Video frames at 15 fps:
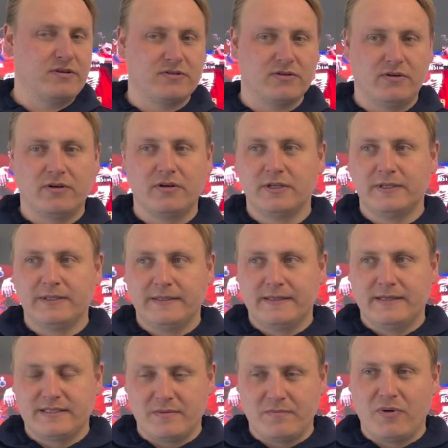So
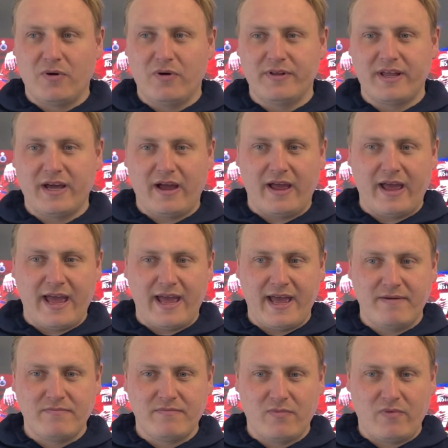it's important
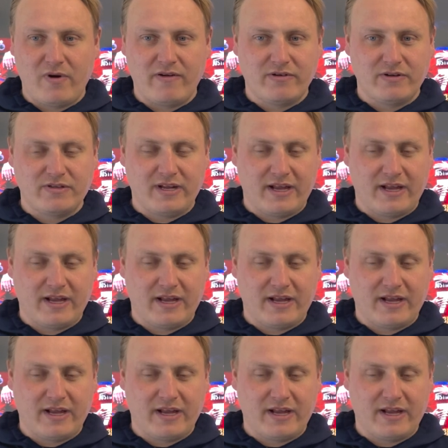that whereas,